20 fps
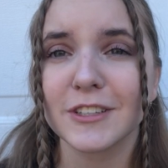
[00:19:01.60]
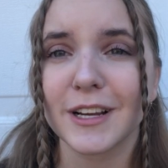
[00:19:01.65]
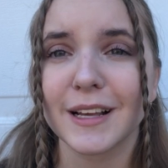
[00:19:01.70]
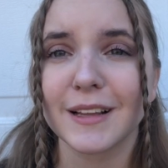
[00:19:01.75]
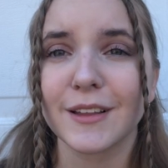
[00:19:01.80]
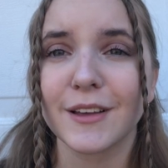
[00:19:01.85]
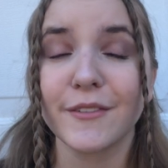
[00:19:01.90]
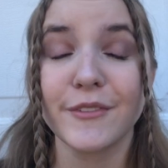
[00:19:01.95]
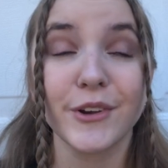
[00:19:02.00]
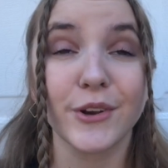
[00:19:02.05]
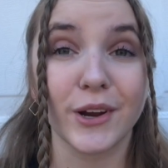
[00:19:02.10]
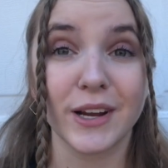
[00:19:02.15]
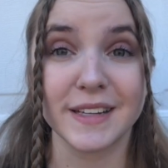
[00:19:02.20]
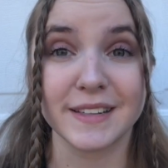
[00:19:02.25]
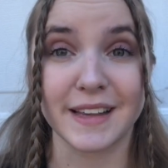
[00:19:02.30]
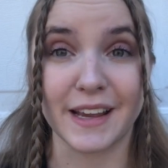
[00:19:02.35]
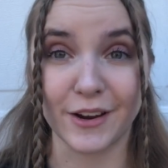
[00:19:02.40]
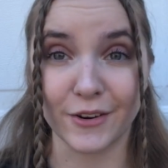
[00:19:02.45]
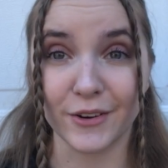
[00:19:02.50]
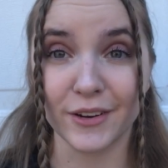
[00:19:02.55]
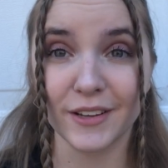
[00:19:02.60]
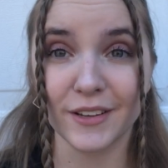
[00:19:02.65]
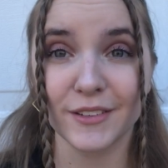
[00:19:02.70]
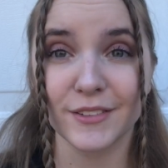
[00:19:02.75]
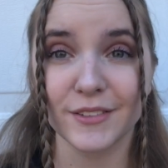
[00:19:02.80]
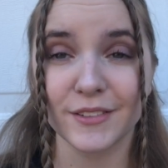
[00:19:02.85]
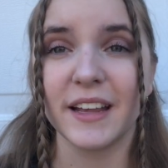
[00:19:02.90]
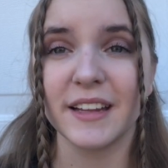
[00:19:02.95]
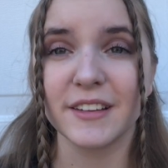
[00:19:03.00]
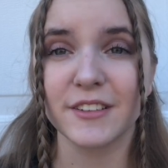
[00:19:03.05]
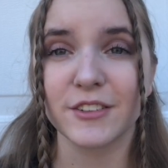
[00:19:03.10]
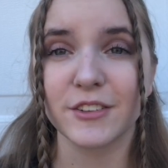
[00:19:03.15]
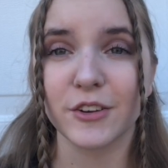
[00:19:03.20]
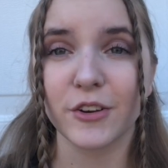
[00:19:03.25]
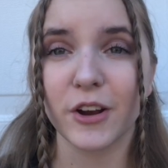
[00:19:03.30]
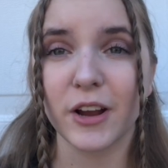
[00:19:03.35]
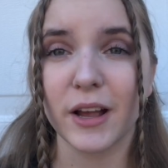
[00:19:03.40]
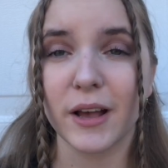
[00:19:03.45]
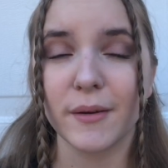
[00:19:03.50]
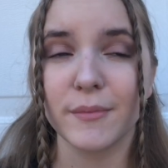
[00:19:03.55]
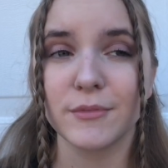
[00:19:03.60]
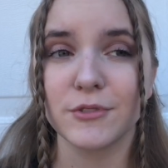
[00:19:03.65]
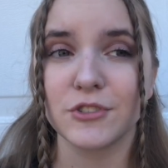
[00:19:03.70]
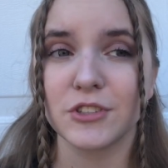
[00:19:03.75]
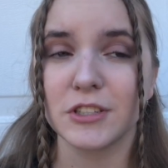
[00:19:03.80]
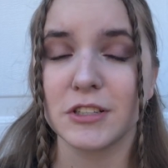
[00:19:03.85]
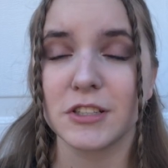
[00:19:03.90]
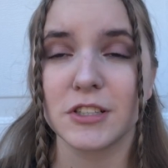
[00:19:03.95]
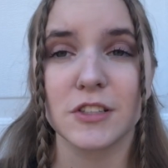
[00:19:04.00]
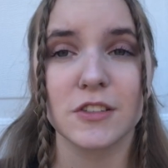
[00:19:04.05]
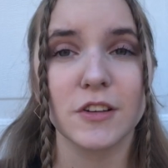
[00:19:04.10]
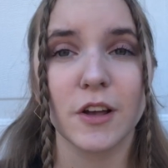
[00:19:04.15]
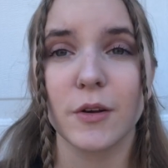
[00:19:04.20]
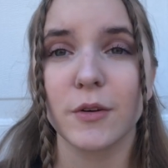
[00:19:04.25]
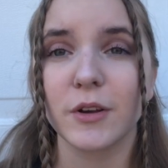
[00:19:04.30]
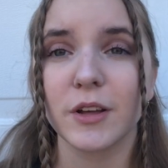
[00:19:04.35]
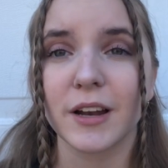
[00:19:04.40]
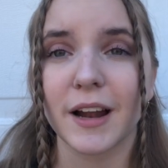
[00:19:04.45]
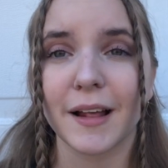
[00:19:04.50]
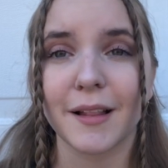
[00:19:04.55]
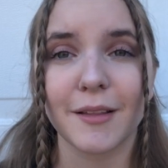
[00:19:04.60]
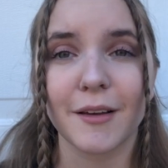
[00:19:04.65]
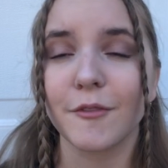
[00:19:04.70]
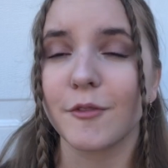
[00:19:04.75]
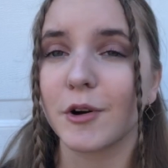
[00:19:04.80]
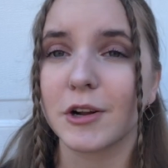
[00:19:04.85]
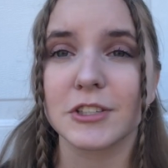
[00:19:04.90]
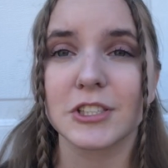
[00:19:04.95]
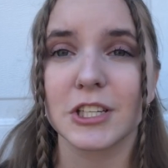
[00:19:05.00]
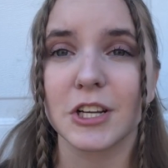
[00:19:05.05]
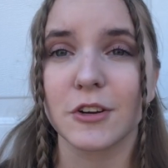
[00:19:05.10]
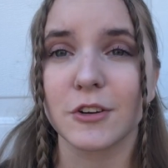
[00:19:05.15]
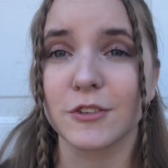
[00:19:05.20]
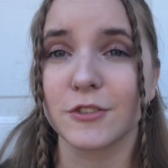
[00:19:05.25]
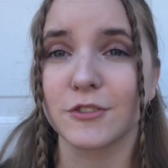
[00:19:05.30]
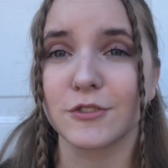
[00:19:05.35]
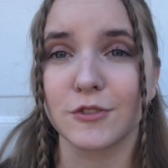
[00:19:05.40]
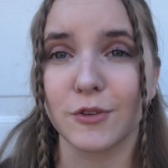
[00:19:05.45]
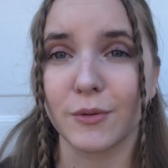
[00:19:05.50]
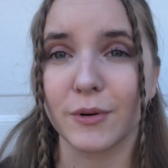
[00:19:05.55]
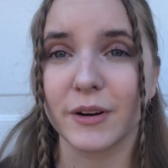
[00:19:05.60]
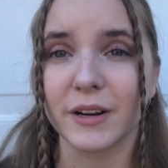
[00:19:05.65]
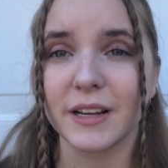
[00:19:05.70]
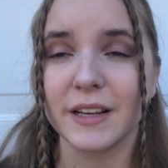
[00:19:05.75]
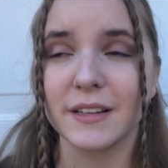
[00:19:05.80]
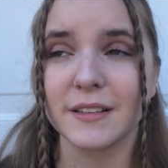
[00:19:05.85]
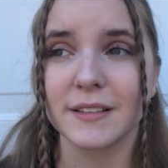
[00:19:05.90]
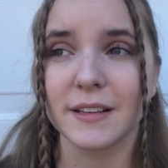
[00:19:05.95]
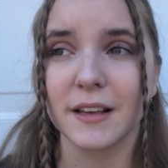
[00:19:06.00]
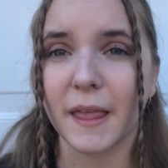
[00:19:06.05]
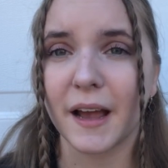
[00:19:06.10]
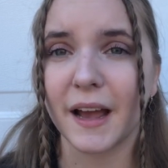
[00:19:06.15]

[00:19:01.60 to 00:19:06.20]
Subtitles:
I love Grace Aria's Instagram. She's so good. I love watching her stories.